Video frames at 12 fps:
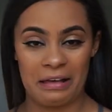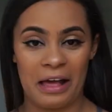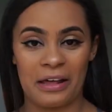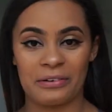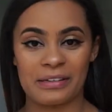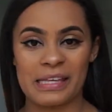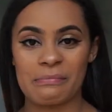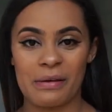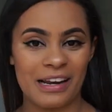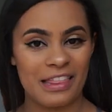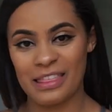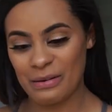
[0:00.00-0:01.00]
I don't keep
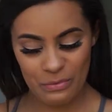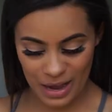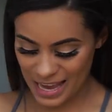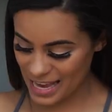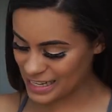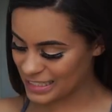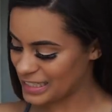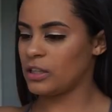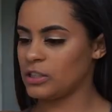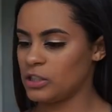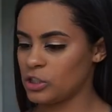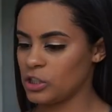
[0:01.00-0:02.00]
anything white.
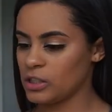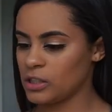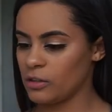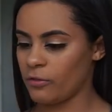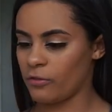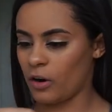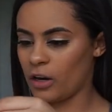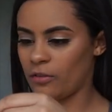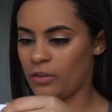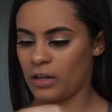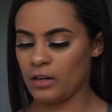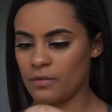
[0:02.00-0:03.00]
this is just the front
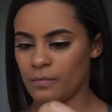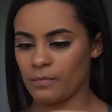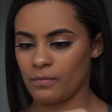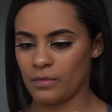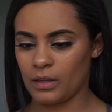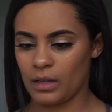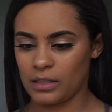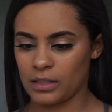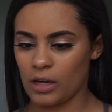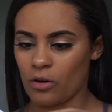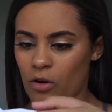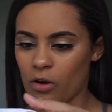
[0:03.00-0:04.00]
of it. It's
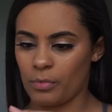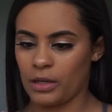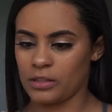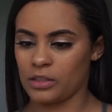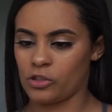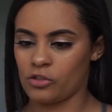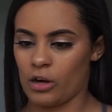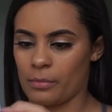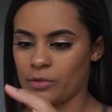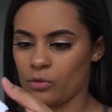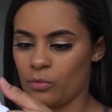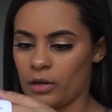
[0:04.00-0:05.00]
kind of hard because the
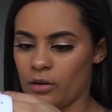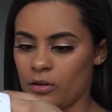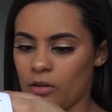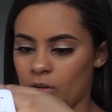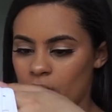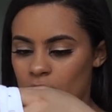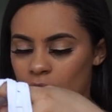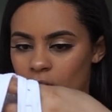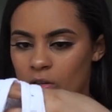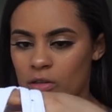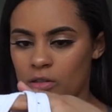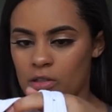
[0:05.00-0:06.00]
straps are weird.
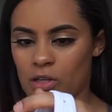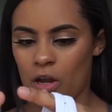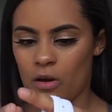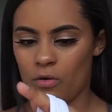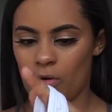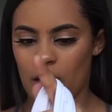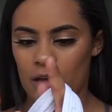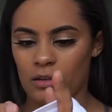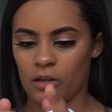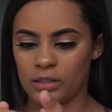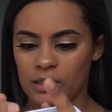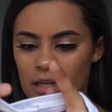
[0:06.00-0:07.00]
So it
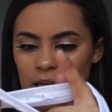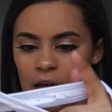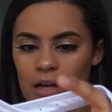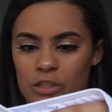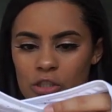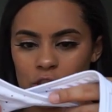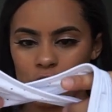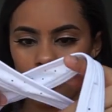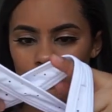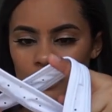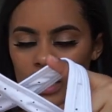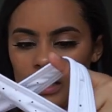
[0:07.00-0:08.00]
looks like a
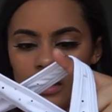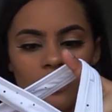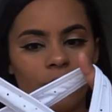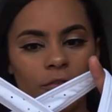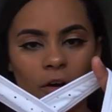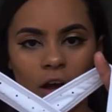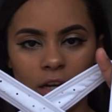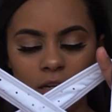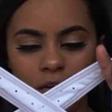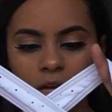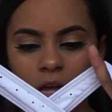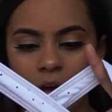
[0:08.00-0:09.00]
scoop neck in the front.